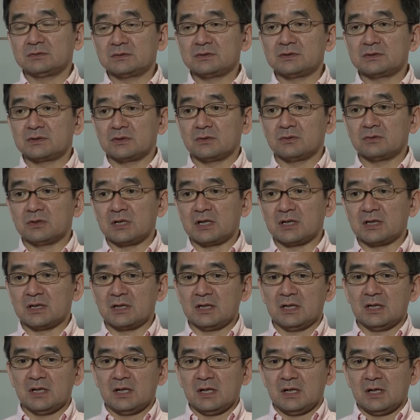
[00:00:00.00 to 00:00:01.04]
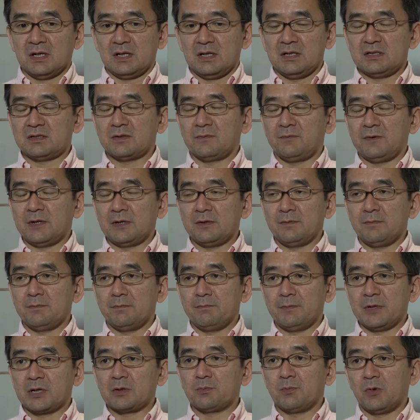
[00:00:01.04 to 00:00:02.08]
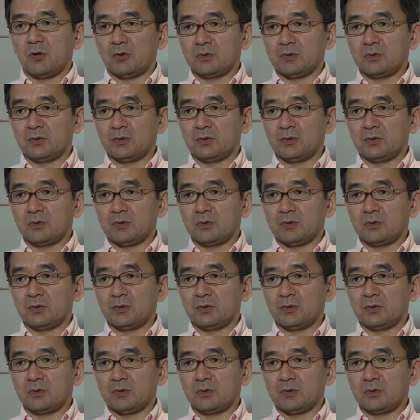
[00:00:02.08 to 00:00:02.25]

So it's a very big